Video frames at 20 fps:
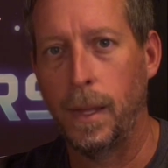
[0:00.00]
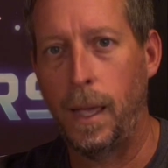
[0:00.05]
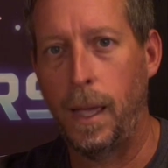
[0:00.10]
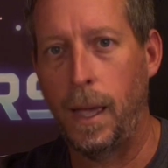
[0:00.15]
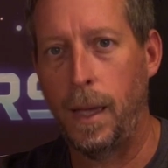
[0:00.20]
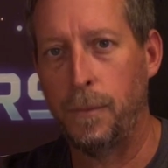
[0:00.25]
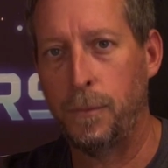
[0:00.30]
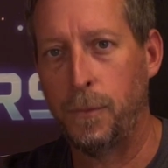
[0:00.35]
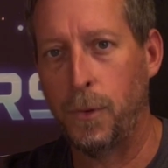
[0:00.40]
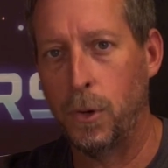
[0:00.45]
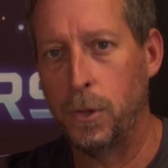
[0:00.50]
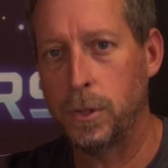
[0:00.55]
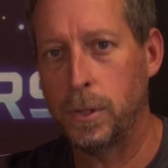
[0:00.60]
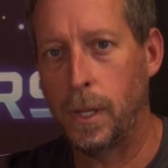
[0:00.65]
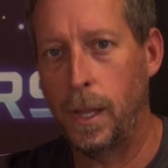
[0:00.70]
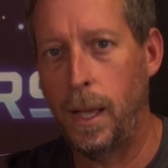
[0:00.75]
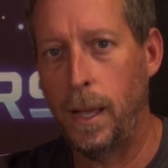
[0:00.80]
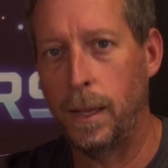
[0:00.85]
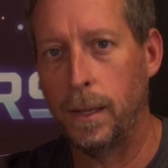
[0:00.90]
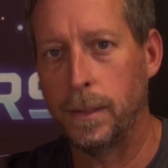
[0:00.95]
At first
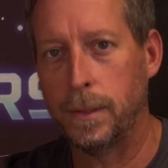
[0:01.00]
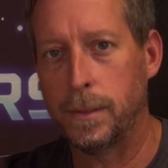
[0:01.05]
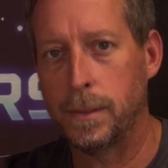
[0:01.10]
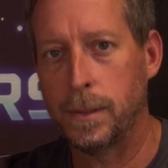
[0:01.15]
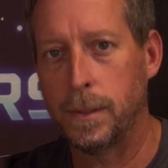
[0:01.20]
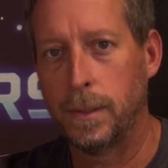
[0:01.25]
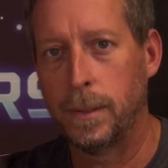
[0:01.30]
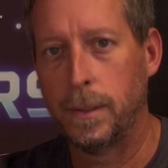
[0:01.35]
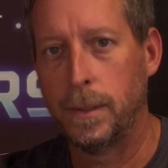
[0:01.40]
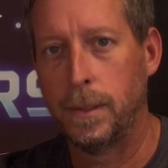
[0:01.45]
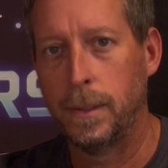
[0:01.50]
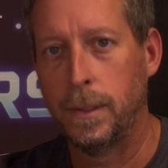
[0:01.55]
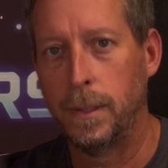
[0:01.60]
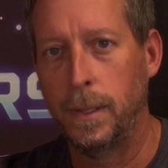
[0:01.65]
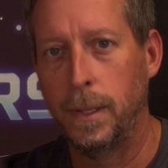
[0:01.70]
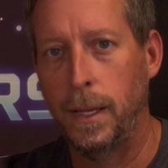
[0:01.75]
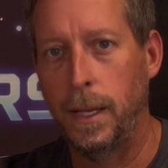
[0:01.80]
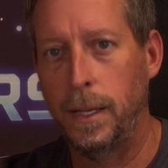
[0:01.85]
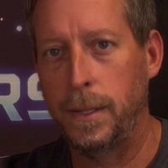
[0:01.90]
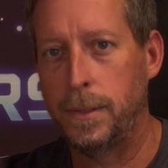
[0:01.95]
glance,
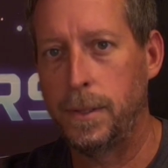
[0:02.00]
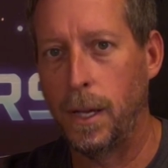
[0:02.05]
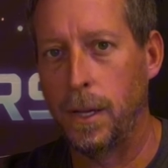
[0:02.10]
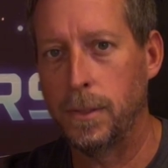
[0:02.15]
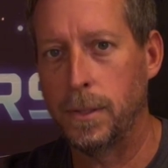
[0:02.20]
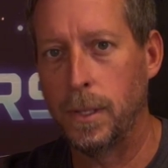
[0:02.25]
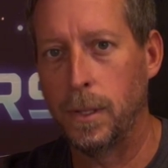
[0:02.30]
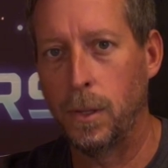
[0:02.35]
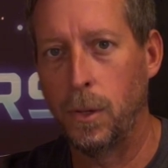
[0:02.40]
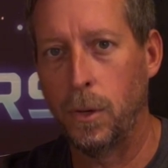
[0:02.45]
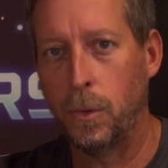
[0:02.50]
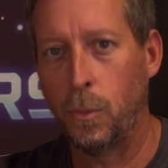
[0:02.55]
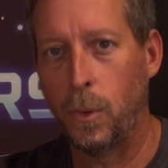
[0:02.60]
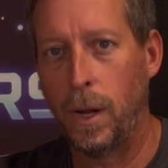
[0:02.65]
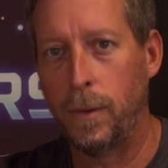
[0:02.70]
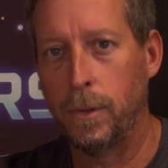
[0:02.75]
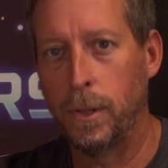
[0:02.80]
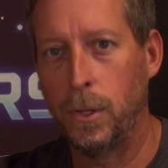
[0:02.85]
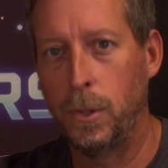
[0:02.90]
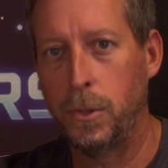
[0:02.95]
it doesn't look
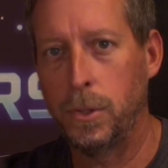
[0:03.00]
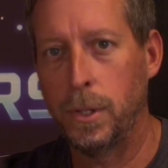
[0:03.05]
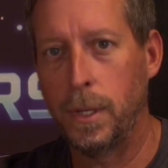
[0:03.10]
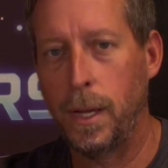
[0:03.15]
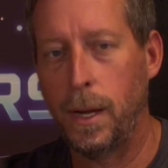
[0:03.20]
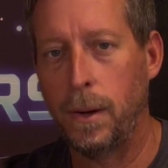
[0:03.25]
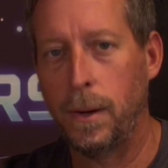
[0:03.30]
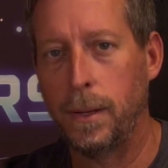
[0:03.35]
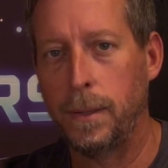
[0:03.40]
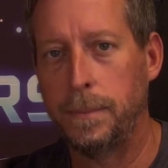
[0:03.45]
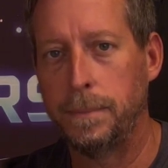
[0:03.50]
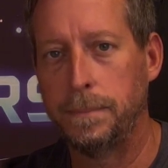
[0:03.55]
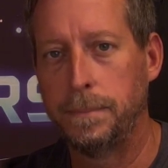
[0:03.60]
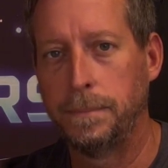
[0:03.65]
revolutionary.